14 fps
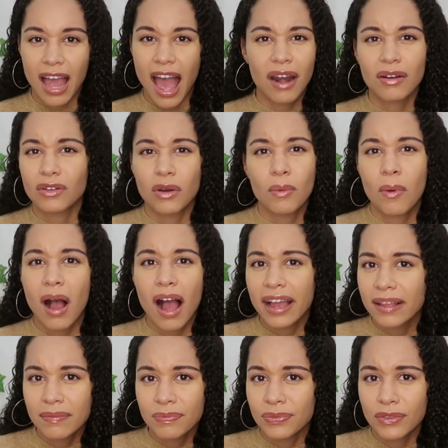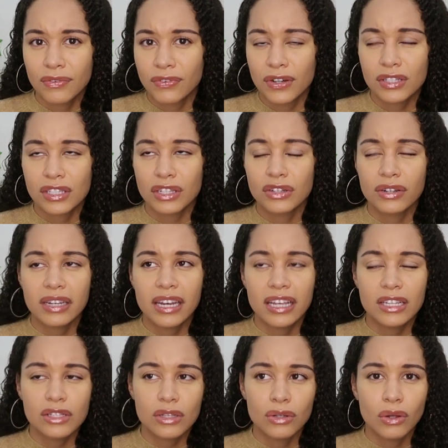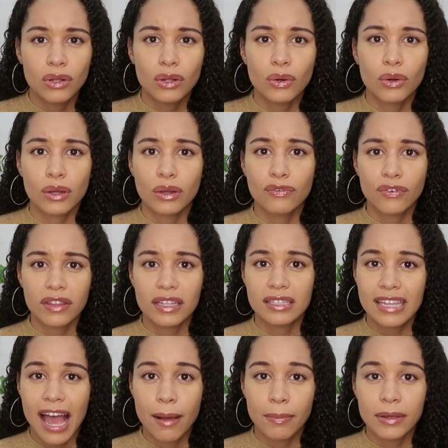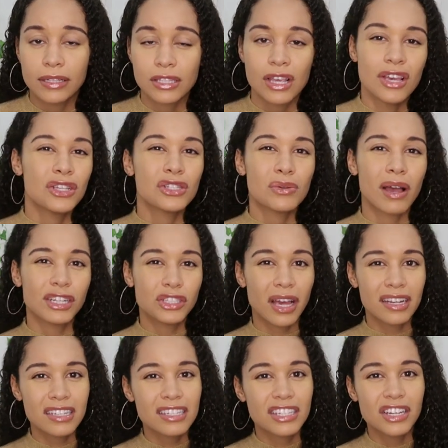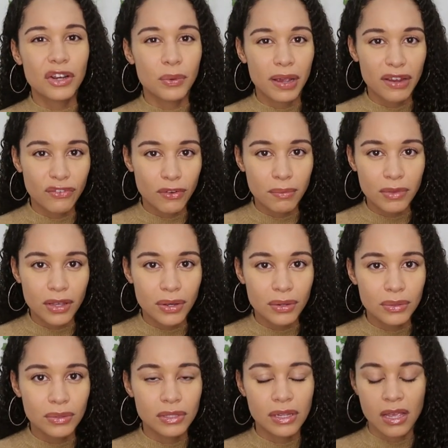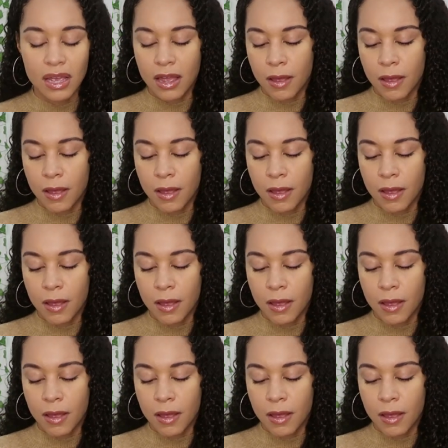I don't know why the first ingredient is canola oil for the tablets. So I try to steer away from those.